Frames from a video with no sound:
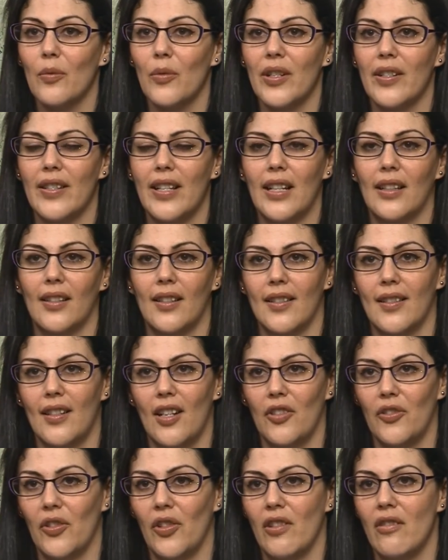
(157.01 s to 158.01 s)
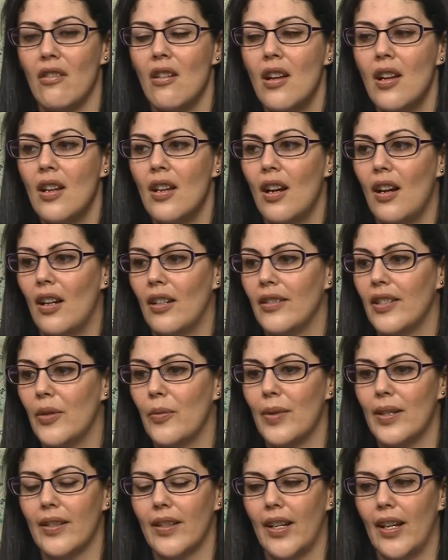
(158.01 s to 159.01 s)
We're seeing the discussion on
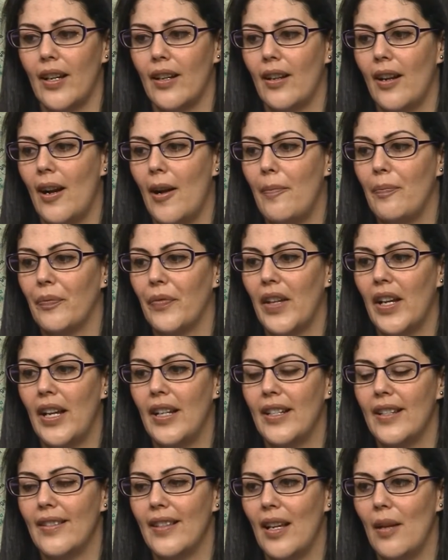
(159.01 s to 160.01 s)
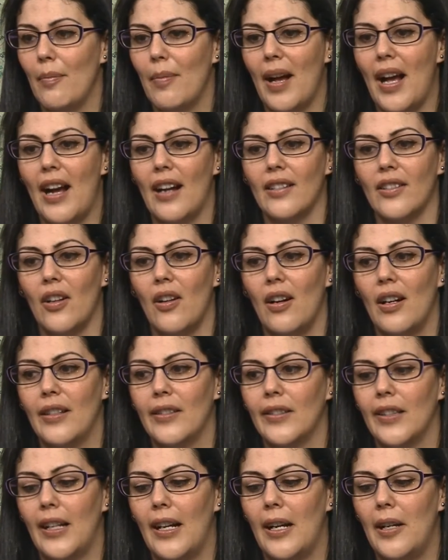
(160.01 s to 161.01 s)
de-risking and its impact on